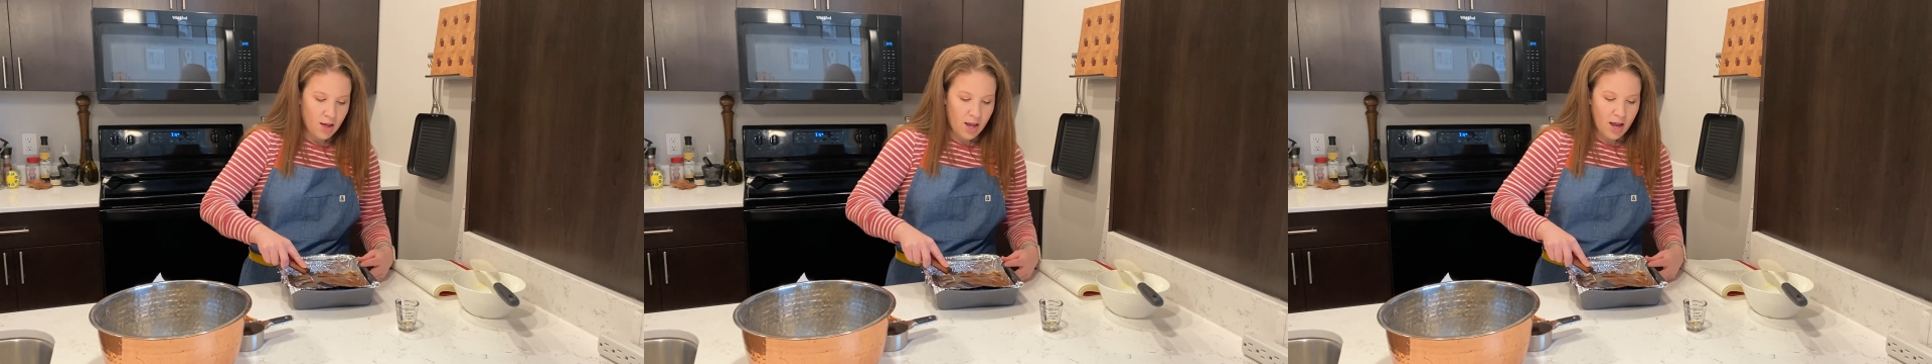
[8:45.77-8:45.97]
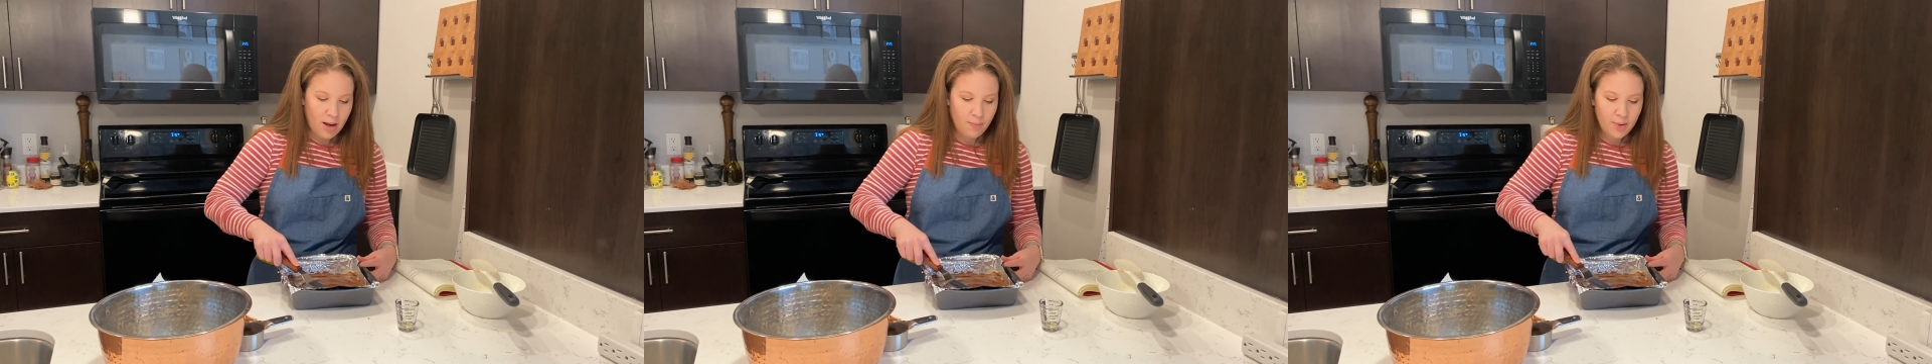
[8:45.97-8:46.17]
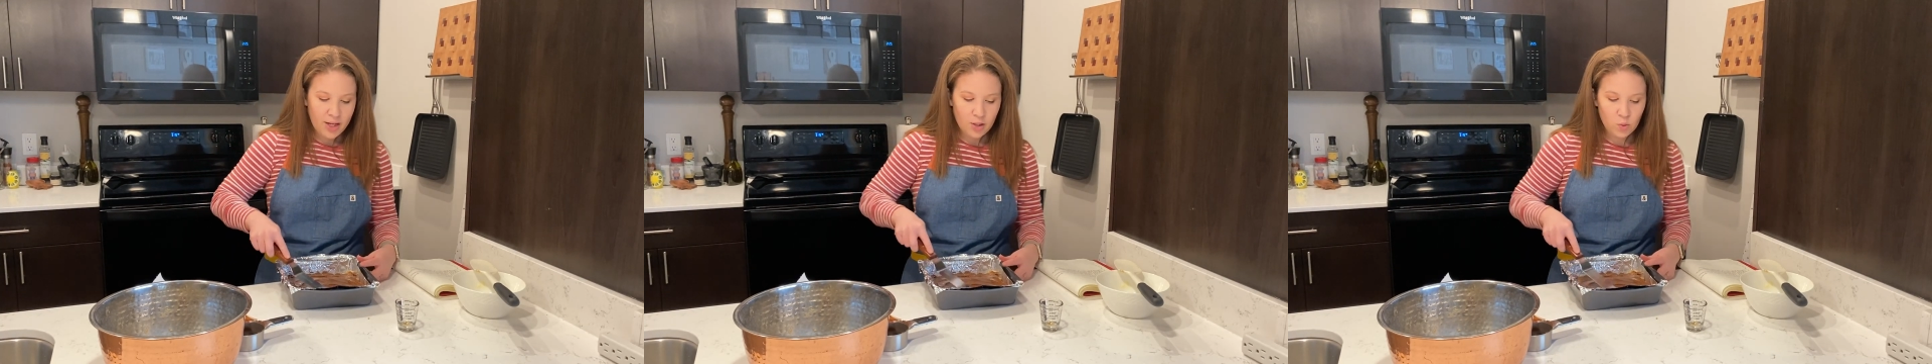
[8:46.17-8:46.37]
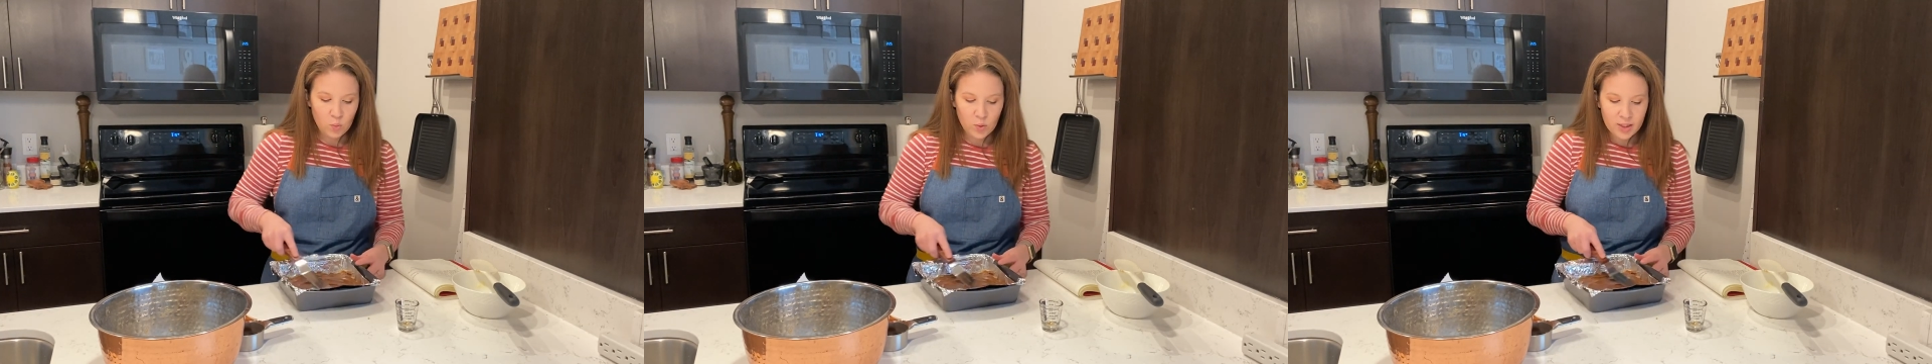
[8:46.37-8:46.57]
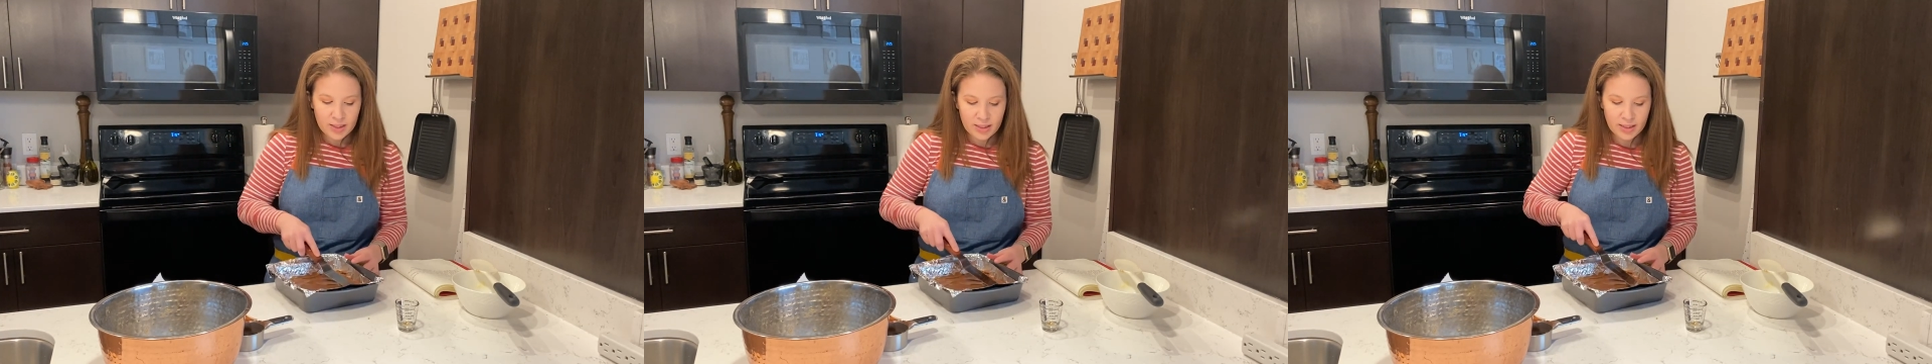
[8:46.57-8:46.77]
I'm, like,
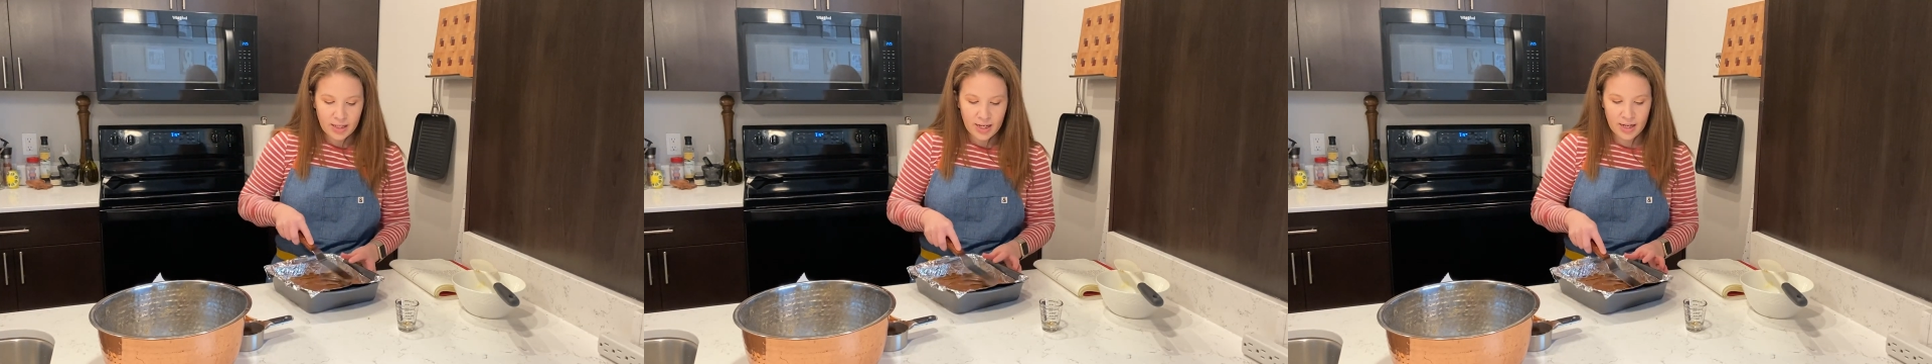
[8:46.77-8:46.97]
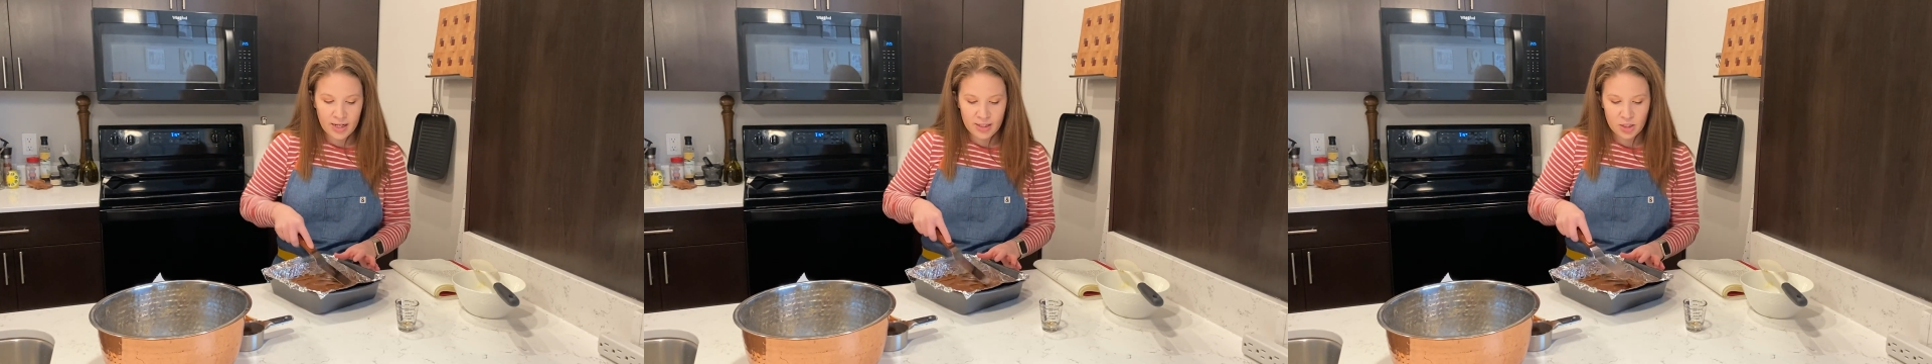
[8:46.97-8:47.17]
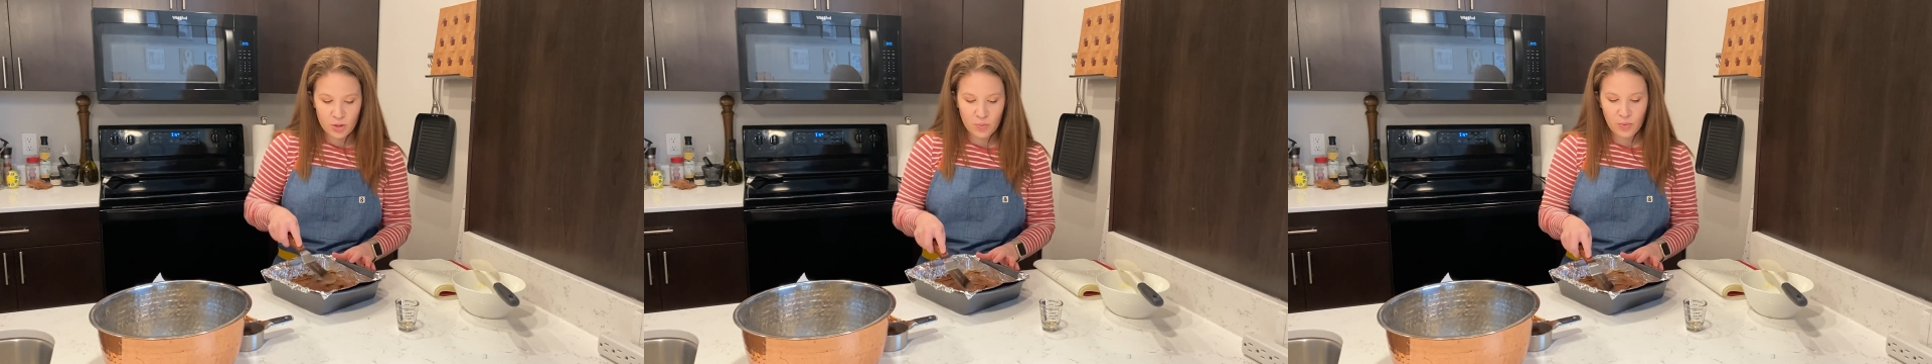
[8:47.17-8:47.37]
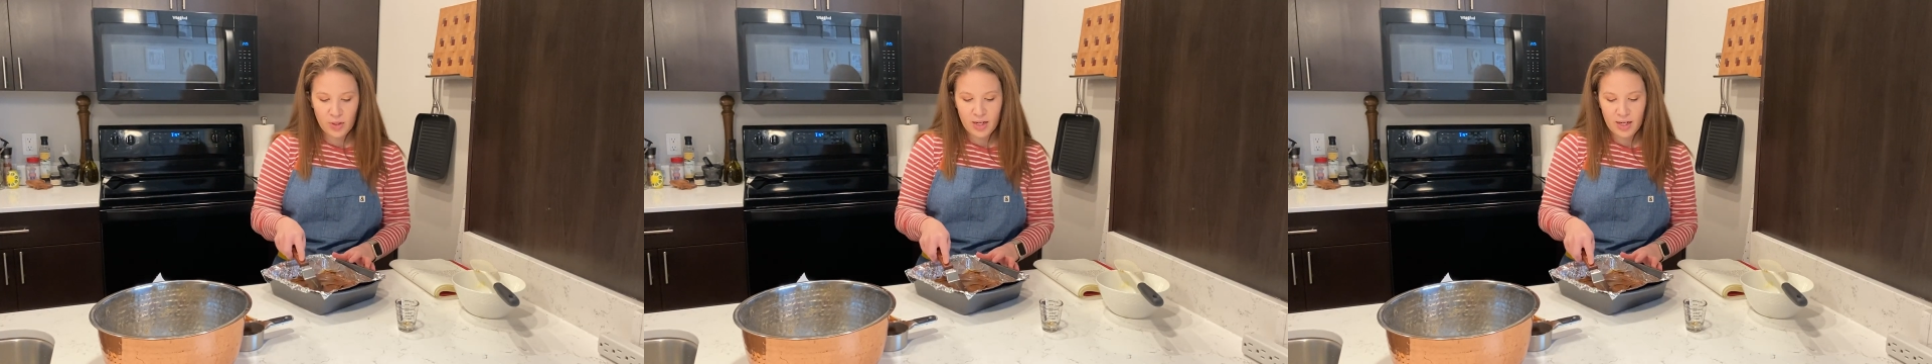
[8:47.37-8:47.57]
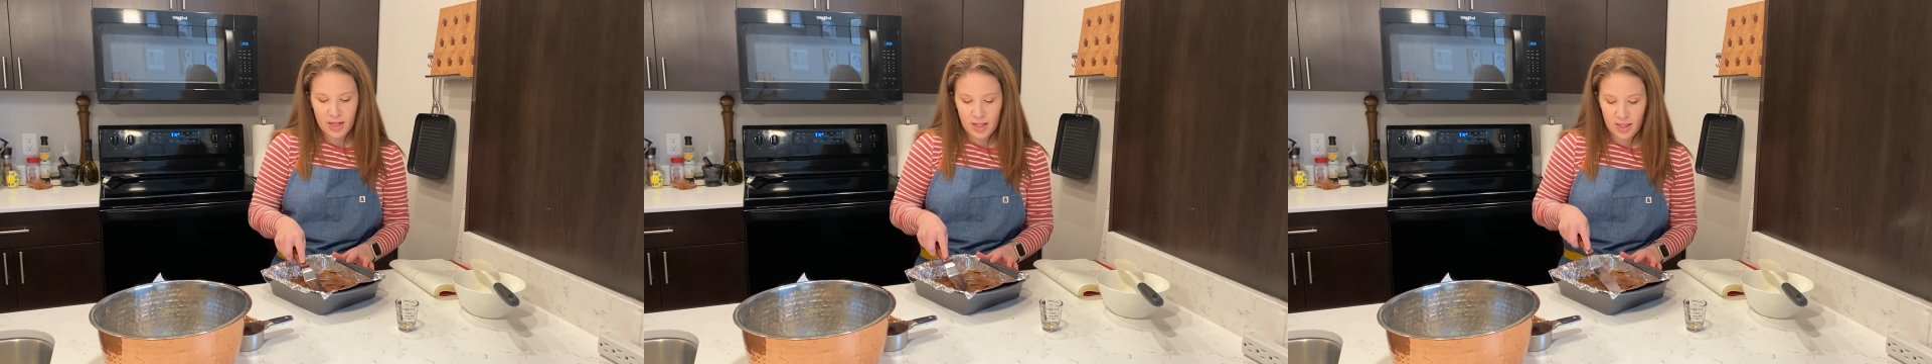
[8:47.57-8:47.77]
really
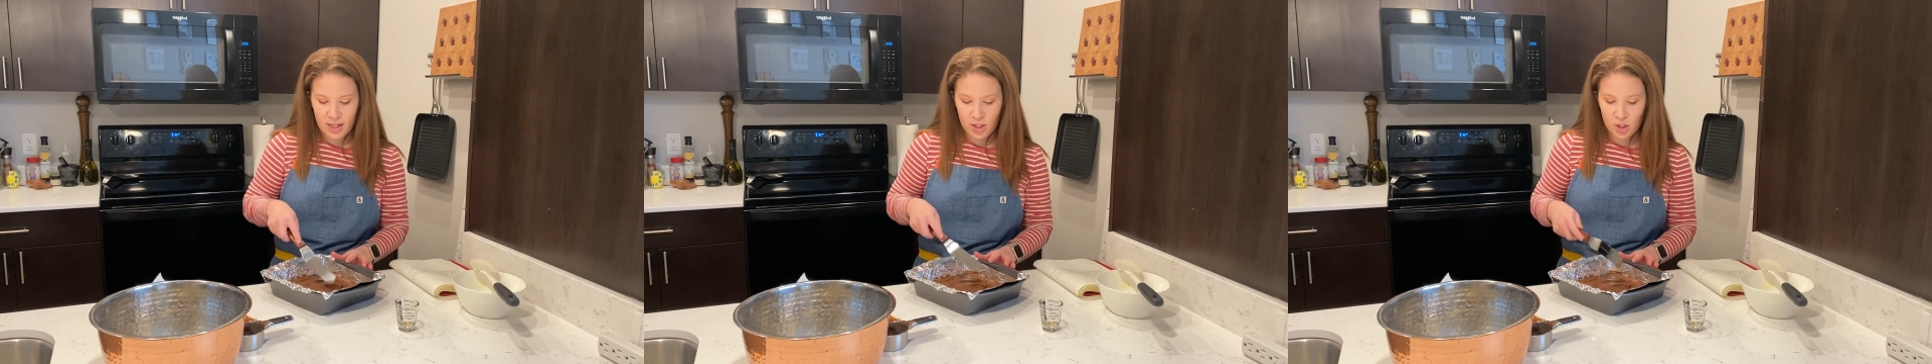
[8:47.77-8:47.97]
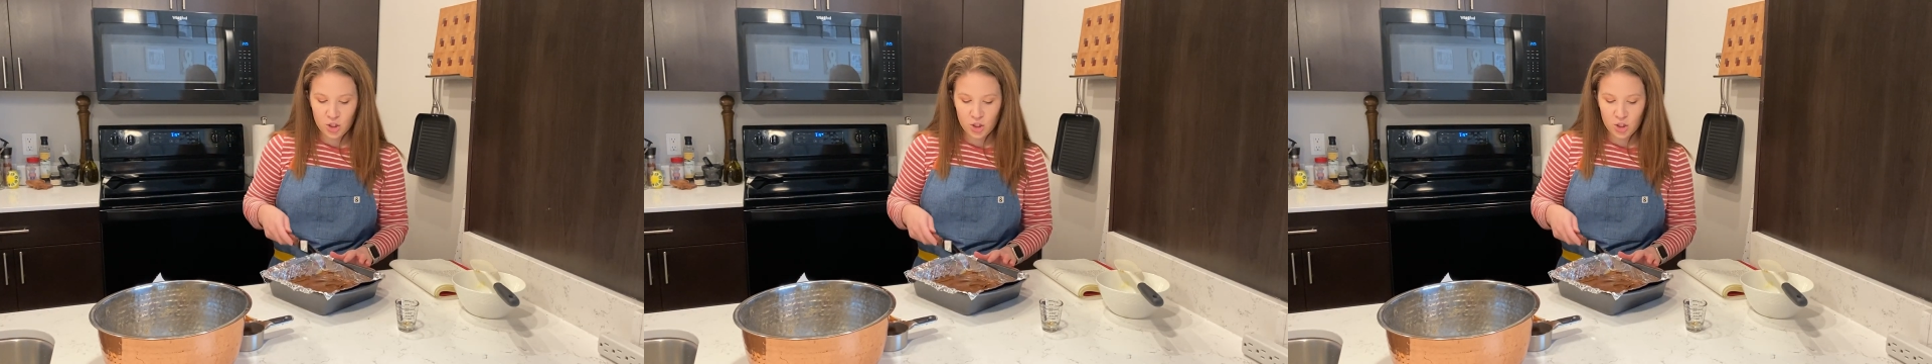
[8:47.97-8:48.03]
contemplating, like,